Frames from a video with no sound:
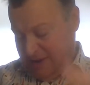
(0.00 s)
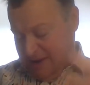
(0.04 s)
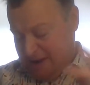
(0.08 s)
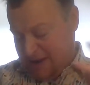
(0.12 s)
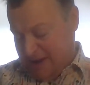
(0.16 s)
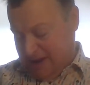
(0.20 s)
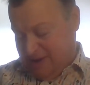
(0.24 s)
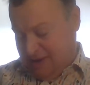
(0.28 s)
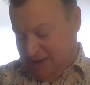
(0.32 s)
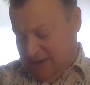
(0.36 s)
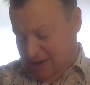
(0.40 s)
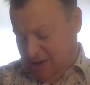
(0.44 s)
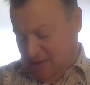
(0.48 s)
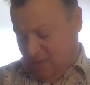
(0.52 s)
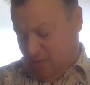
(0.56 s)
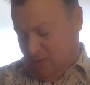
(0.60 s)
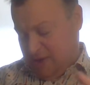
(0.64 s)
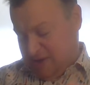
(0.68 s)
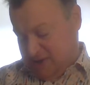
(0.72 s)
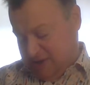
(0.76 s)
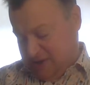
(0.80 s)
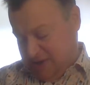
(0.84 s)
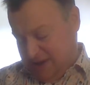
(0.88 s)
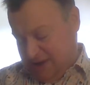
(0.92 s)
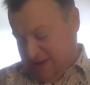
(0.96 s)
And here
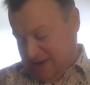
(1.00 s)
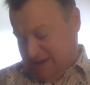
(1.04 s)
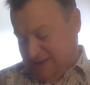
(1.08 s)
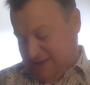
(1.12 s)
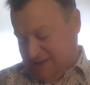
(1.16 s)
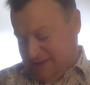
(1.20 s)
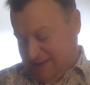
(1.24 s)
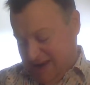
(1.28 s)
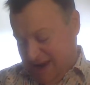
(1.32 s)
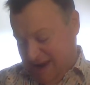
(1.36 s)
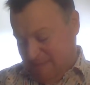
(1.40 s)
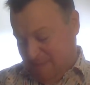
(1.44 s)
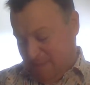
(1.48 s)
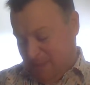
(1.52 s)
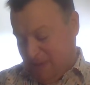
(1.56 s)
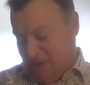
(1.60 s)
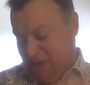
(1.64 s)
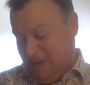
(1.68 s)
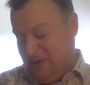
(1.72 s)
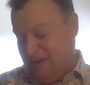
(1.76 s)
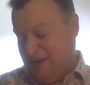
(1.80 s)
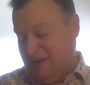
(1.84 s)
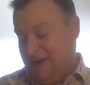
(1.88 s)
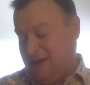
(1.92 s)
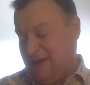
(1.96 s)
we see an
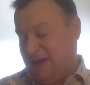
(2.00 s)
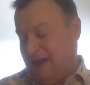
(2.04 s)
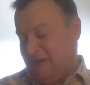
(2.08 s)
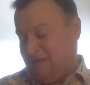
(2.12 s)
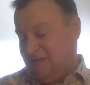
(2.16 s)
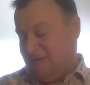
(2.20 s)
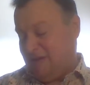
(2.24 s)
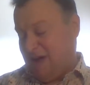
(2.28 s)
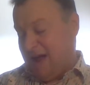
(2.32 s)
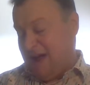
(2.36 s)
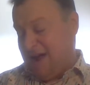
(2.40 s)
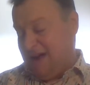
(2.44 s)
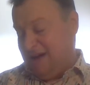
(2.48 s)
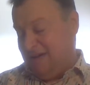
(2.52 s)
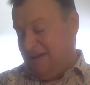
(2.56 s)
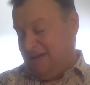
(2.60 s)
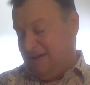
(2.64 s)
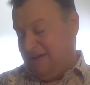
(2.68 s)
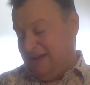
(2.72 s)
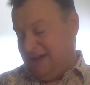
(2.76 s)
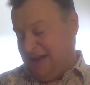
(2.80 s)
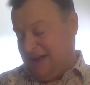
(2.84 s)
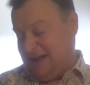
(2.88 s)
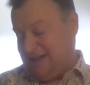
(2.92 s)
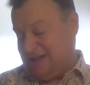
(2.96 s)
example of
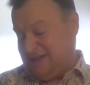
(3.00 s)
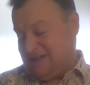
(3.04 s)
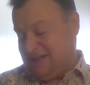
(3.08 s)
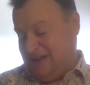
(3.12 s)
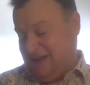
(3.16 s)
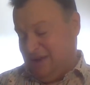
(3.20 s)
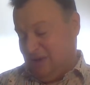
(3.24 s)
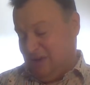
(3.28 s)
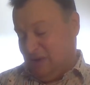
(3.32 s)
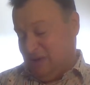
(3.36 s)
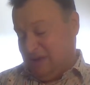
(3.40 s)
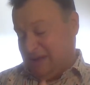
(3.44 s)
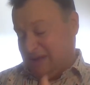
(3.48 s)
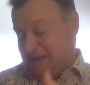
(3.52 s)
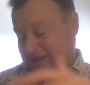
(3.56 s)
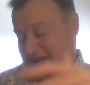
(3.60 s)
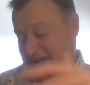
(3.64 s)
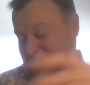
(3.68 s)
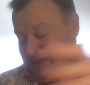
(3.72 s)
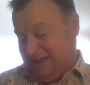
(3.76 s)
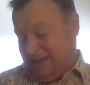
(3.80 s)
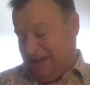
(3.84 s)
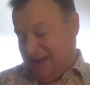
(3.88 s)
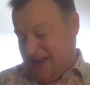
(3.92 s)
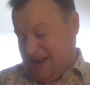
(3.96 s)
iron gates yielding. The
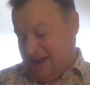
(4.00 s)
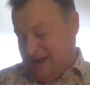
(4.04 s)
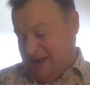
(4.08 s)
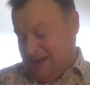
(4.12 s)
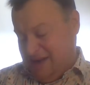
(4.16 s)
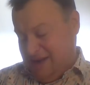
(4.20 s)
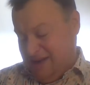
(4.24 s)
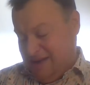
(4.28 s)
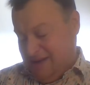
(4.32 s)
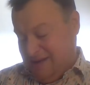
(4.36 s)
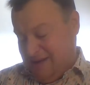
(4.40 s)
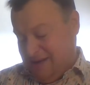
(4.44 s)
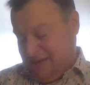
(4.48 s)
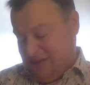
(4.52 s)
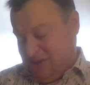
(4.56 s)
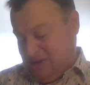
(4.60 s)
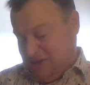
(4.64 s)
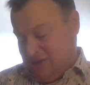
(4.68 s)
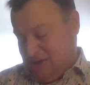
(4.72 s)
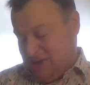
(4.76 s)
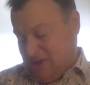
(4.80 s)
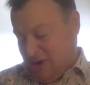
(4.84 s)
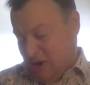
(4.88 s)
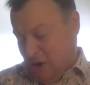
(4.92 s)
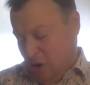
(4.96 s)
gate
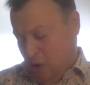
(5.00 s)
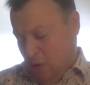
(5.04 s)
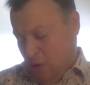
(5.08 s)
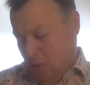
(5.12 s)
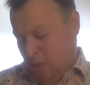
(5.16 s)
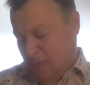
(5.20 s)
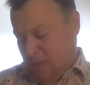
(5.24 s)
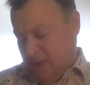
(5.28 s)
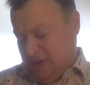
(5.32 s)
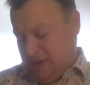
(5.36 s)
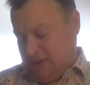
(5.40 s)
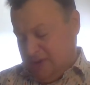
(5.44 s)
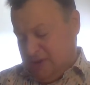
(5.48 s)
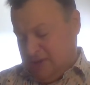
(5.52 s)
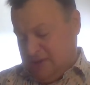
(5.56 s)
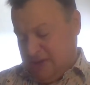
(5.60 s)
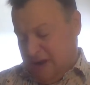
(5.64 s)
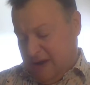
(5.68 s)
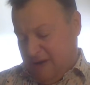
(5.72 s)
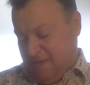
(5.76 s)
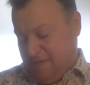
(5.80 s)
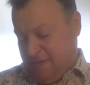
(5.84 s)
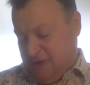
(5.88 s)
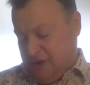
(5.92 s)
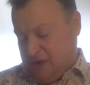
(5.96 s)
just opens
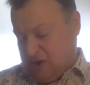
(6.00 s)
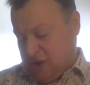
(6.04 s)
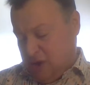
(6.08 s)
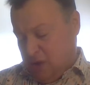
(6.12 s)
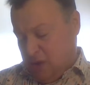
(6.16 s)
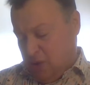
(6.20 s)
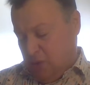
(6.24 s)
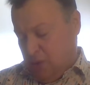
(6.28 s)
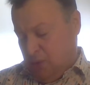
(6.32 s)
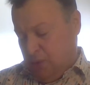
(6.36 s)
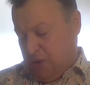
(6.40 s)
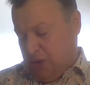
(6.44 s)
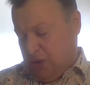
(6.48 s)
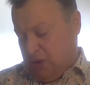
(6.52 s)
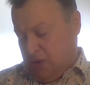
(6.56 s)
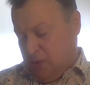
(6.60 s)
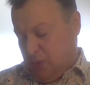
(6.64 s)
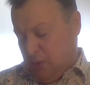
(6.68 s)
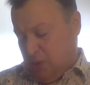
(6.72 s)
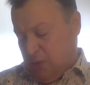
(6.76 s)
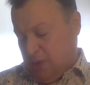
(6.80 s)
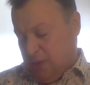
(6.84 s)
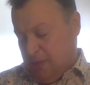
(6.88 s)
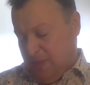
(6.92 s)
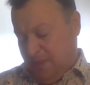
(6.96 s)
of its own
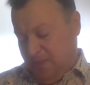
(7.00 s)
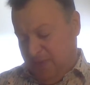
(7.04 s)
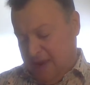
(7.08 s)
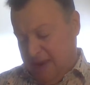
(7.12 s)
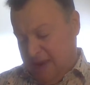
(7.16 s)
accord.